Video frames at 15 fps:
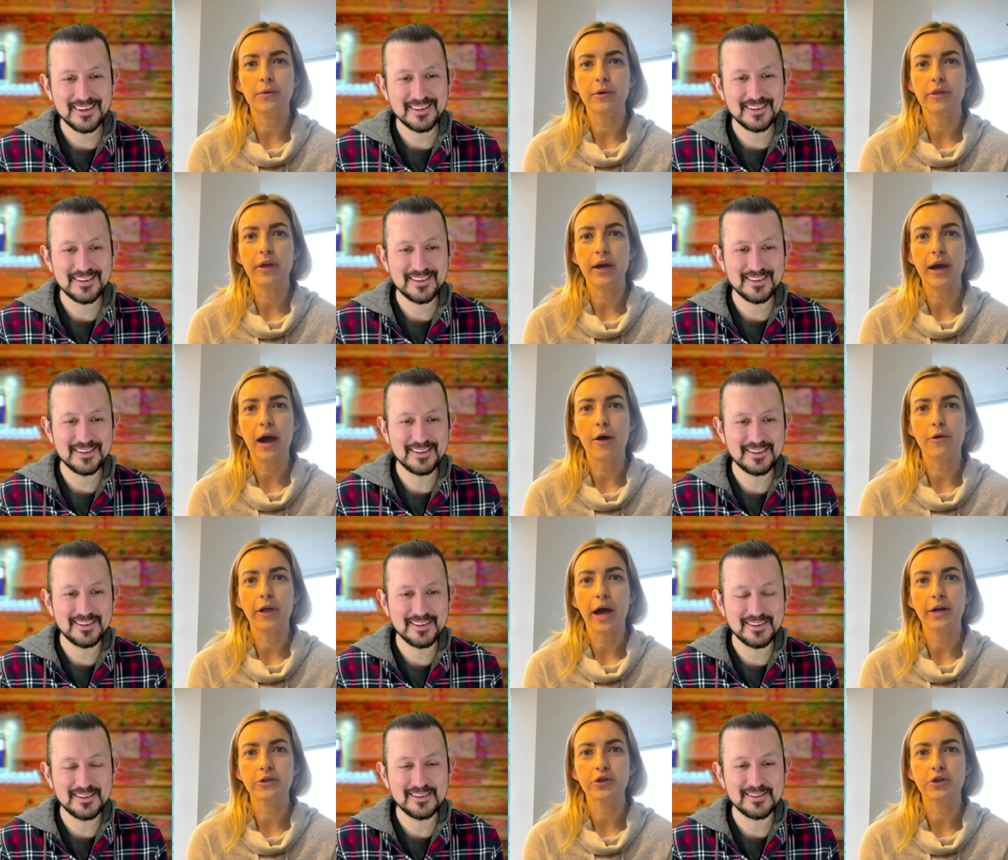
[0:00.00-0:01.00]
Speaker 1: with like how
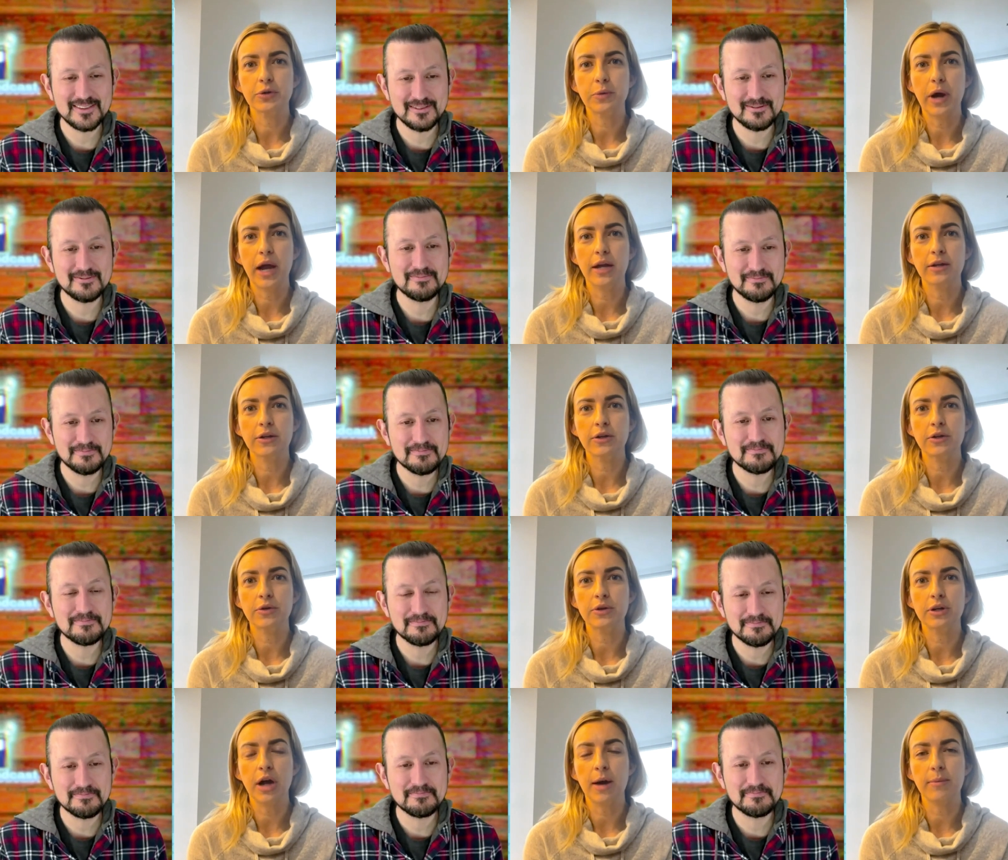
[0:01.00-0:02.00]
last year went, you know, to
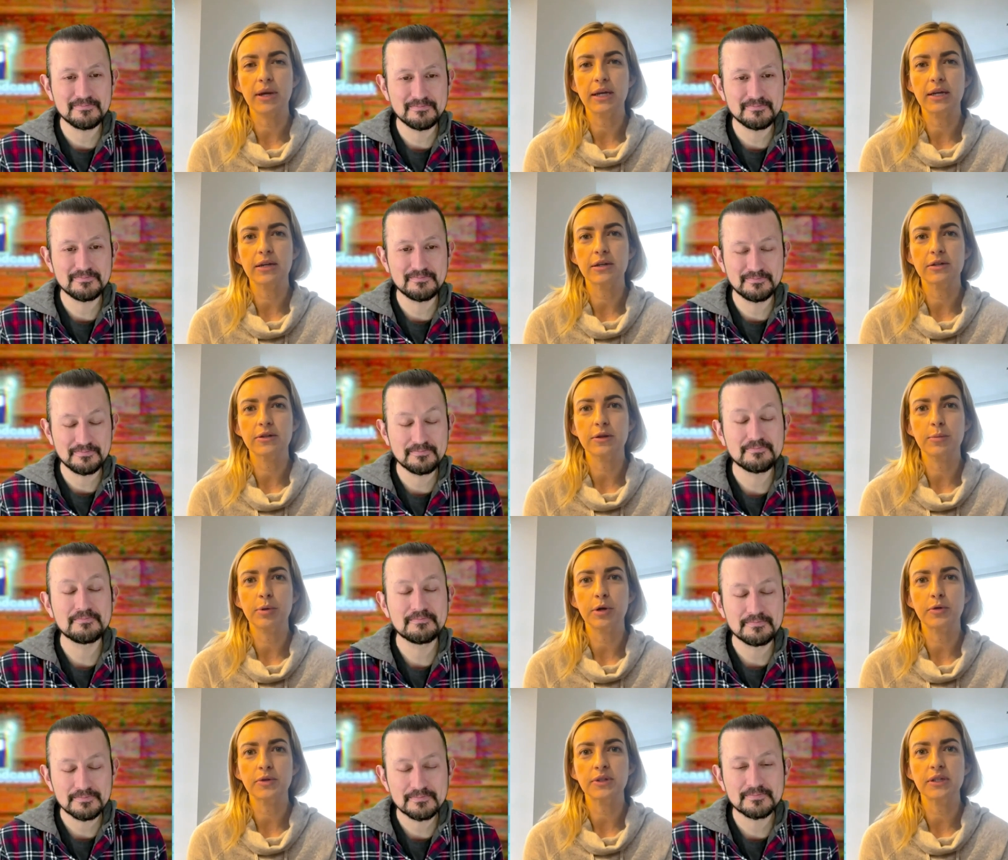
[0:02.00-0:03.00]
not make it into the
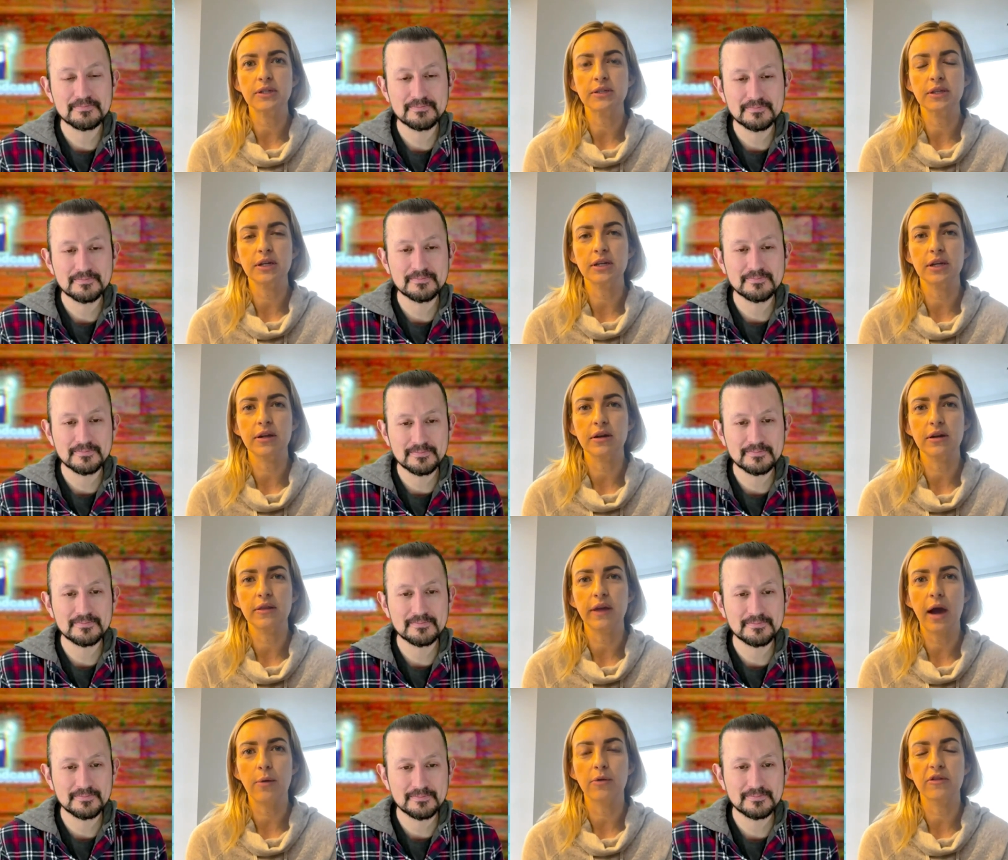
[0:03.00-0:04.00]
postseason. And, and
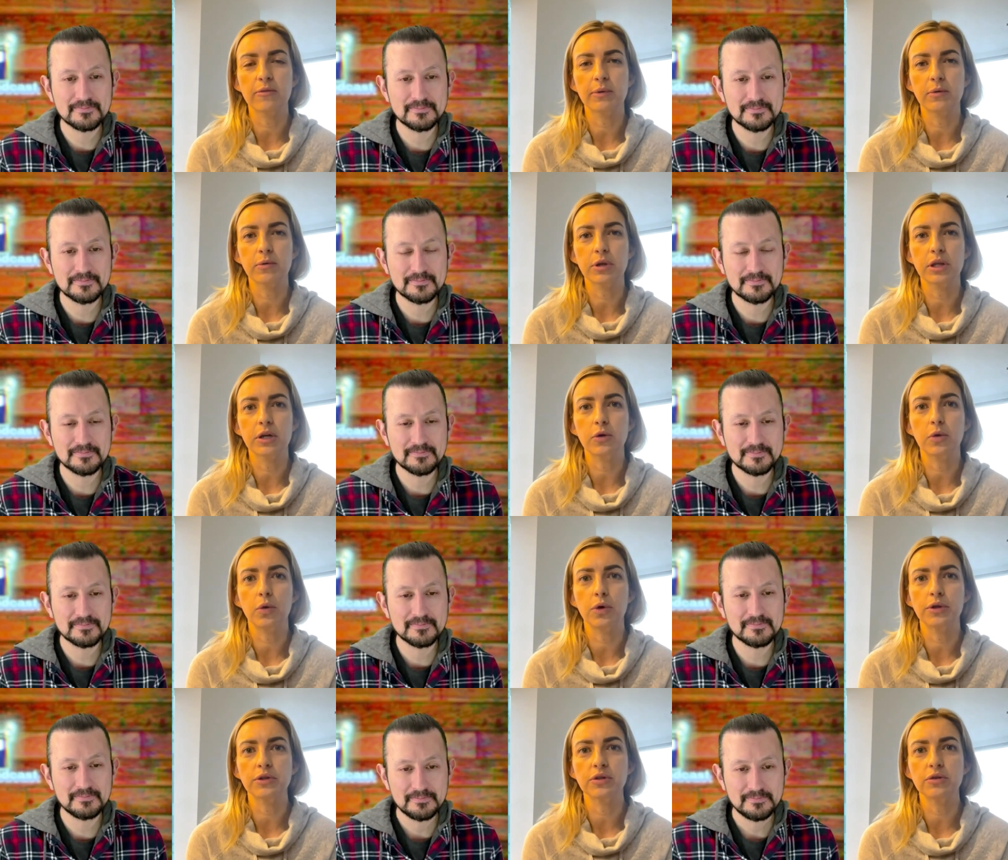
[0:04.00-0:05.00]
that would have been really
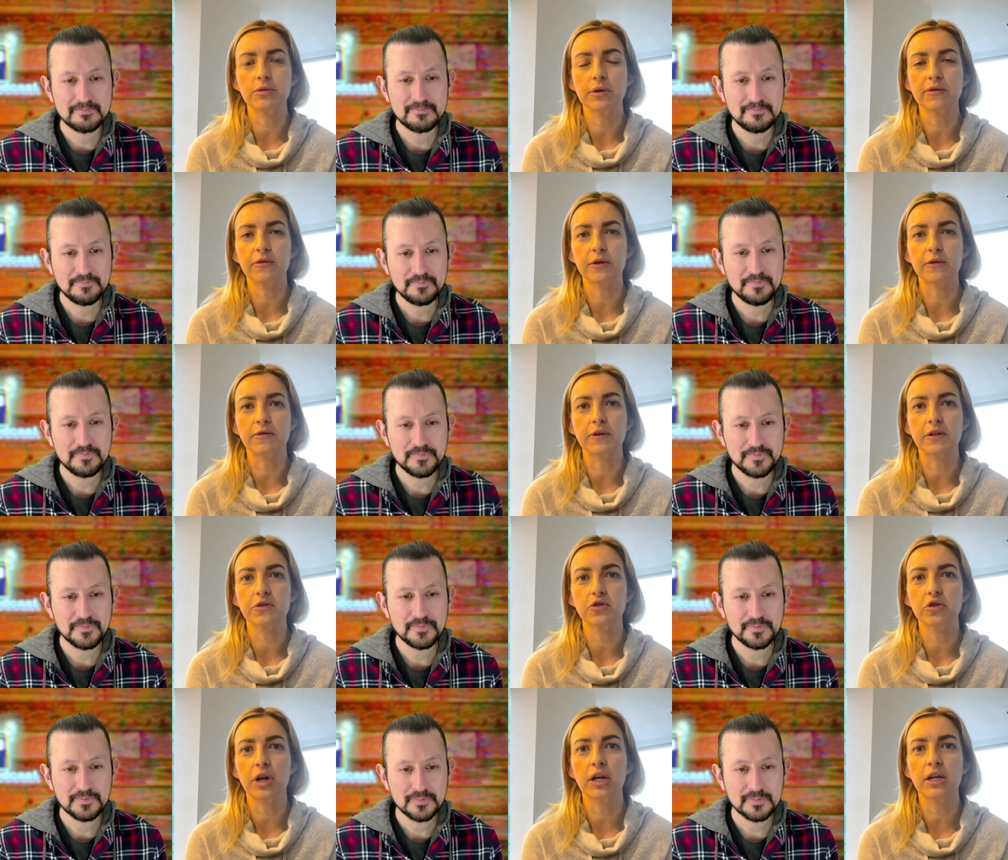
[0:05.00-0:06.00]
cool to do it for a fifth
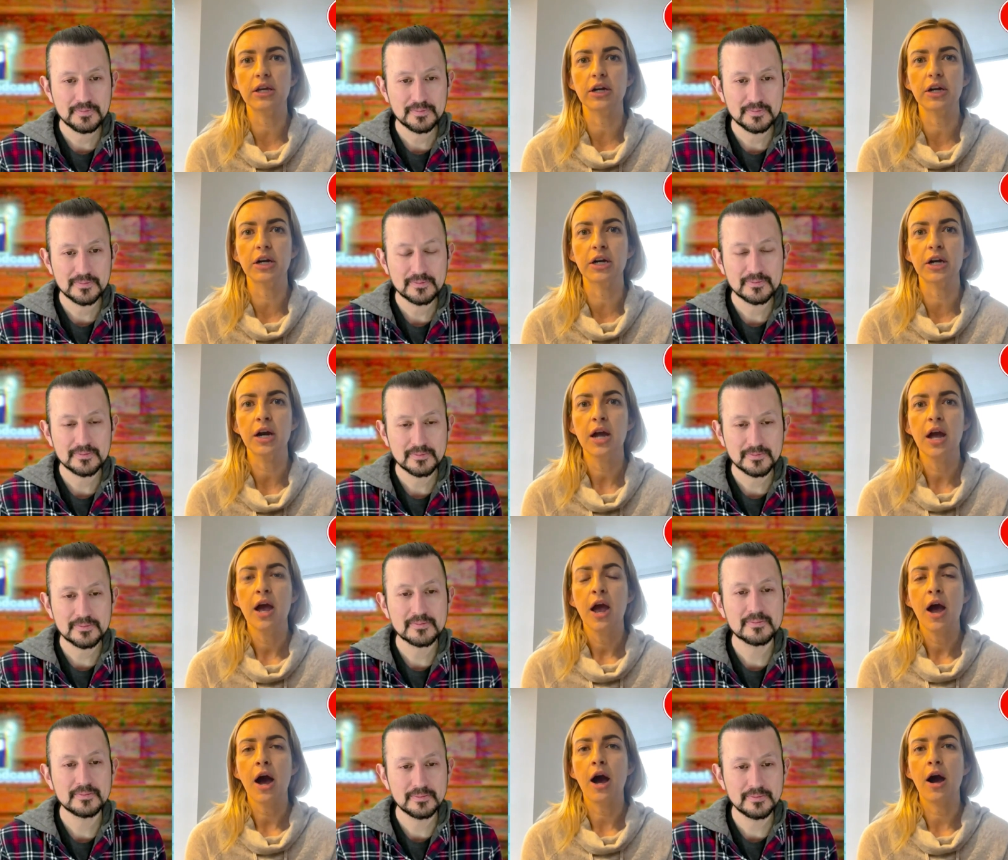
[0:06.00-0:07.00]
straight year.
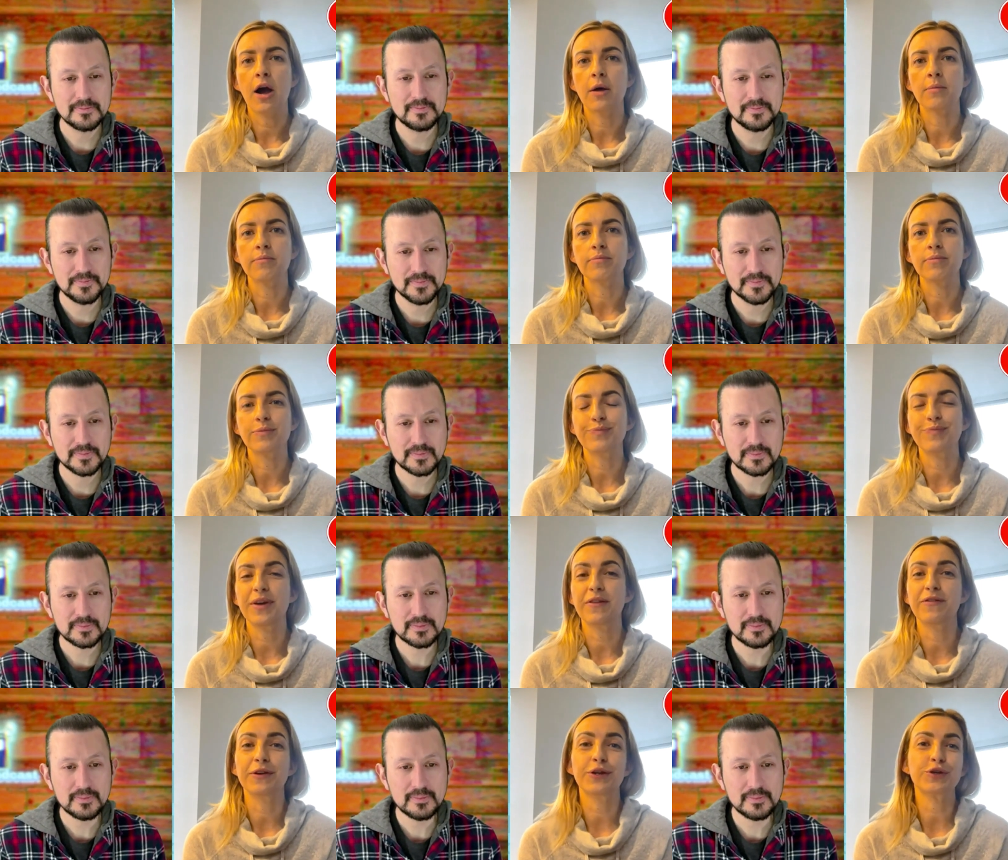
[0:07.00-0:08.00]
Um, they
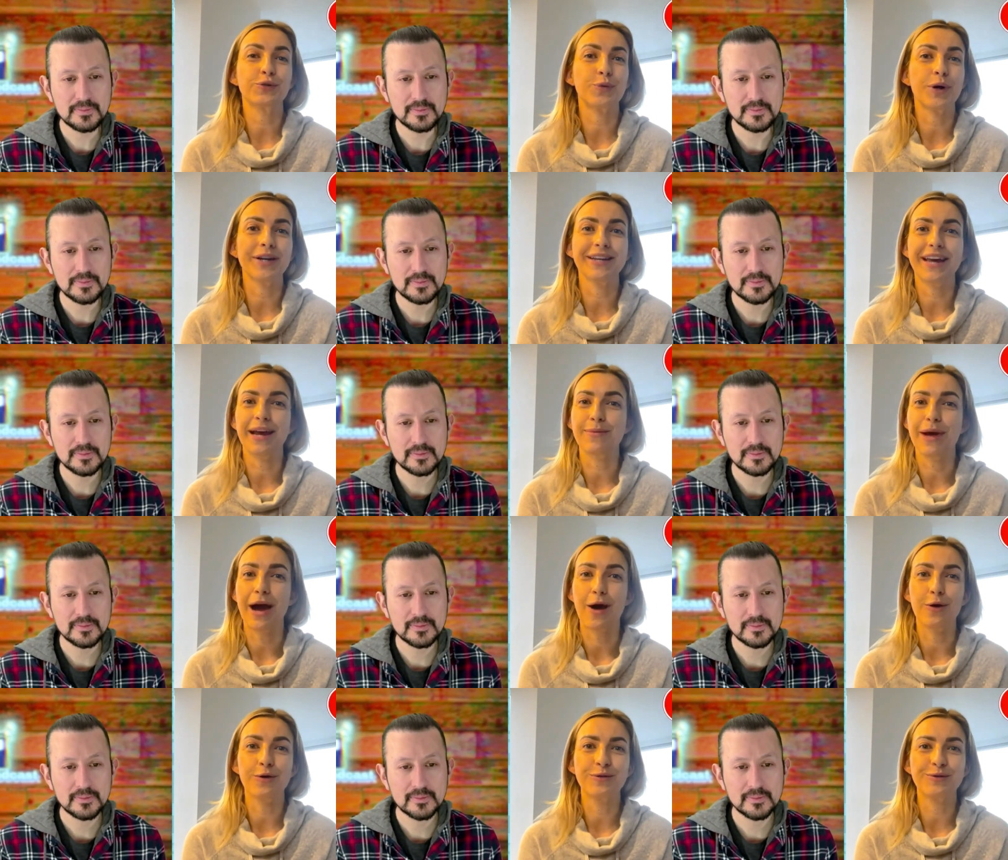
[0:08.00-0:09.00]
finished one game
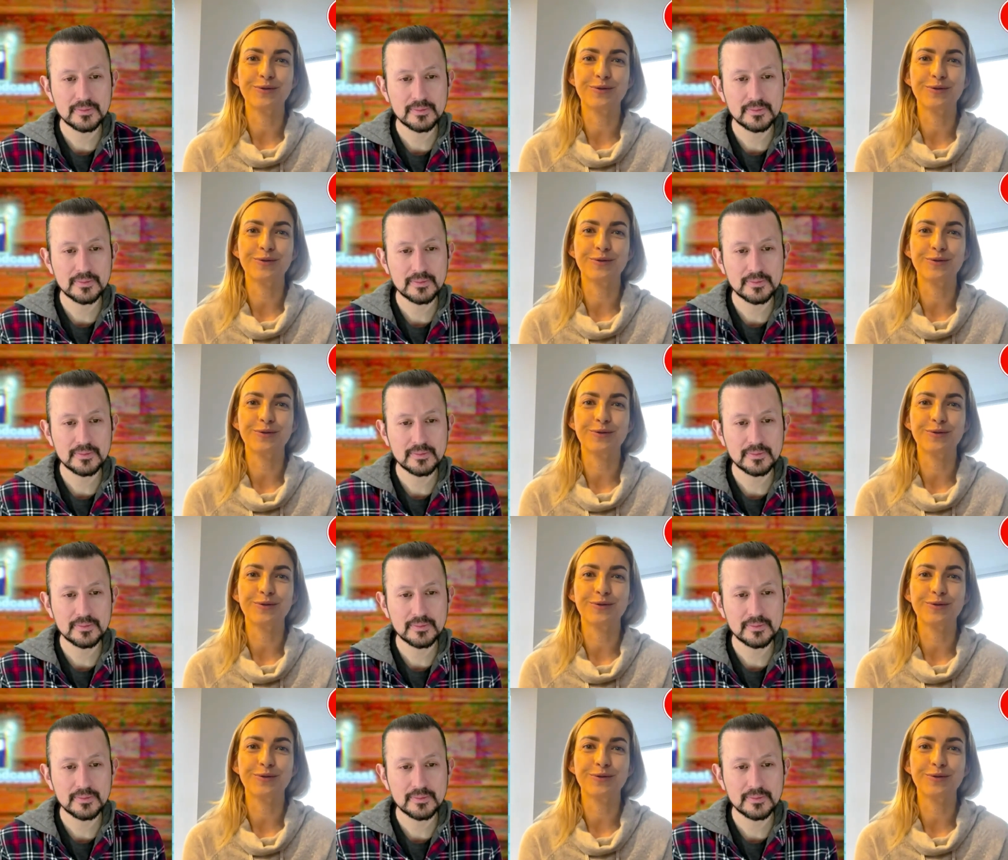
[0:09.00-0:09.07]
out,